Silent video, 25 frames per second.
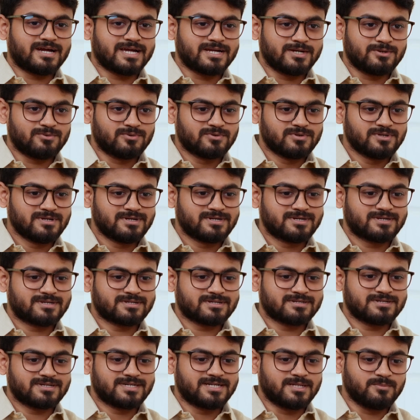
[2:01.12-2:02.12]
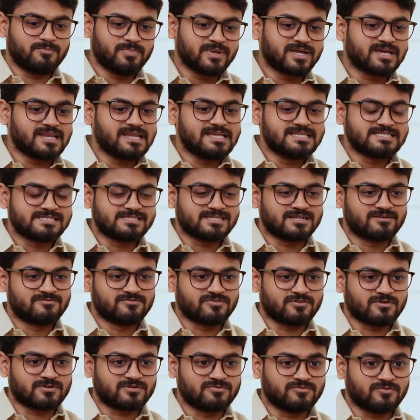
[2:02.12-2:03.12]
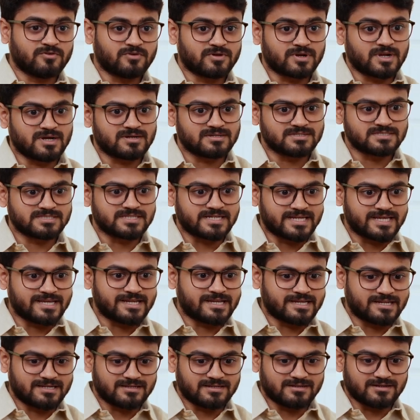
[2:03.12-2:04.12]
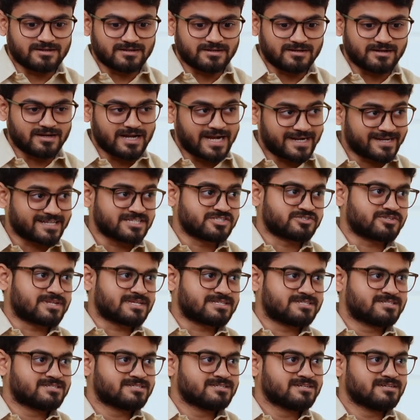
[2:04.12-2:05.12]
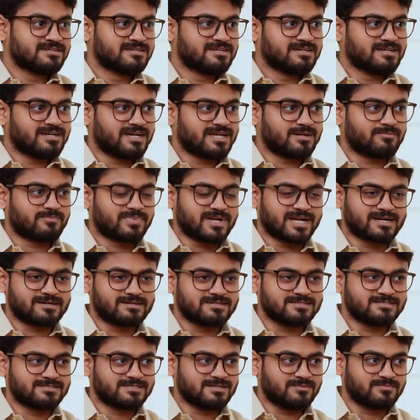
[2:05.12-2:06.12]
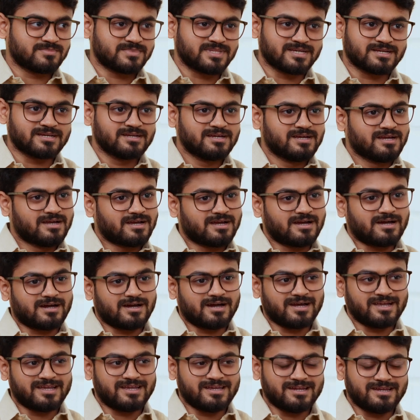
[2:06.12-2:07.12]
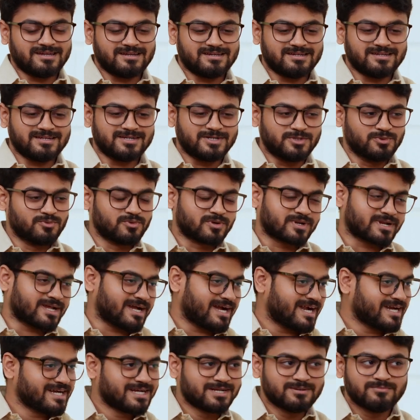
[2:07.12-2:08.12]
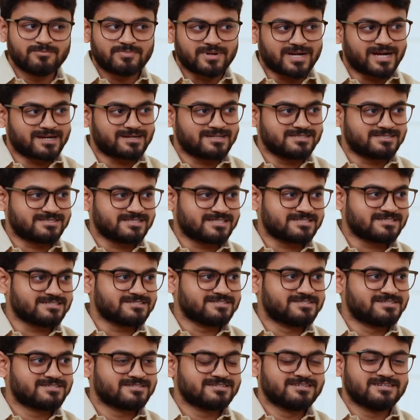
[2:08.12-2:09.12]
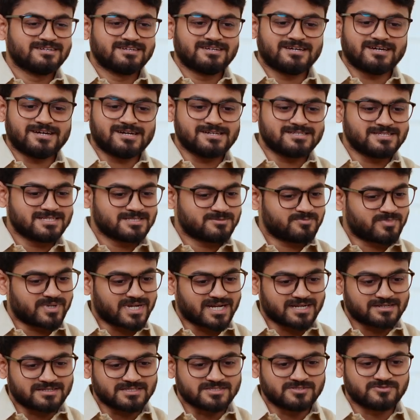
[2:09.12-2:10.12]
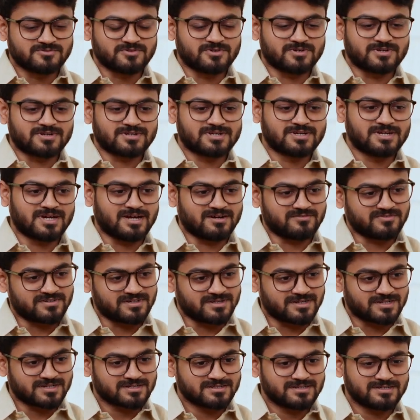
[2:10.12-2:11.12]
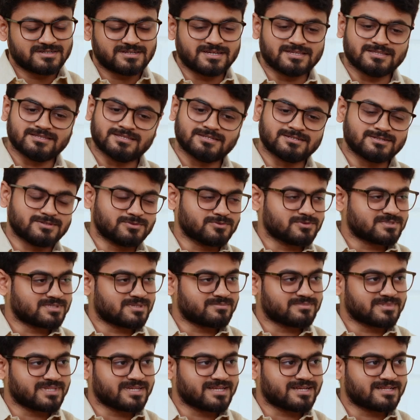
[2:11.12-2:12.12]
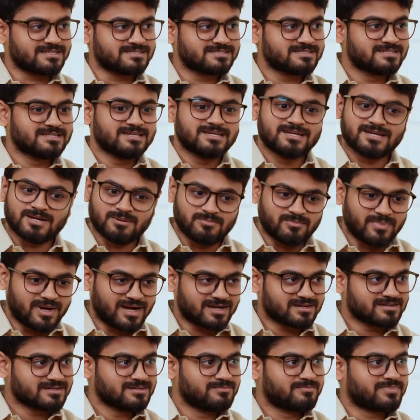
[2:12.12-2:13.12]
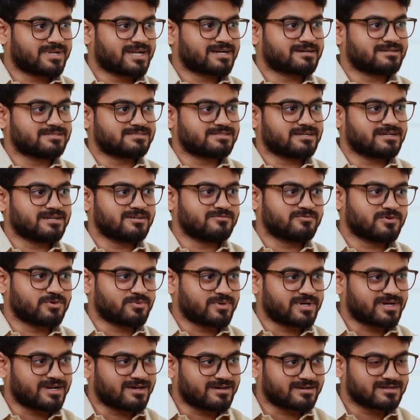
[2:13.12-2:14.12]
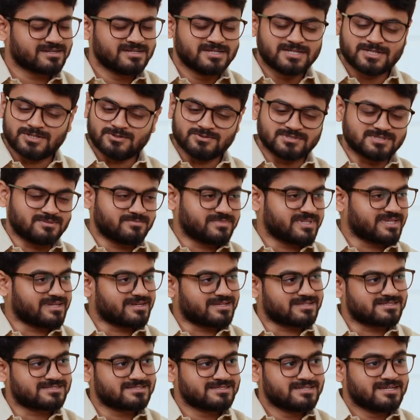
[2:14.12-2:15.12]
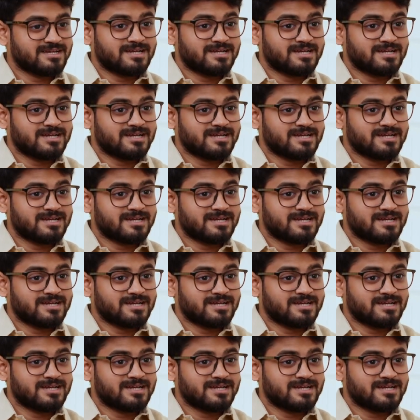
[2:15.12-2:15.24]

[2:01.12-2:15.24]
I don't typically sit for 4 hours a day at a stretch and practice something. I do random practice sessions. I just practice for half an hour and then do something else, come back, practice again for 1 hour, do something else.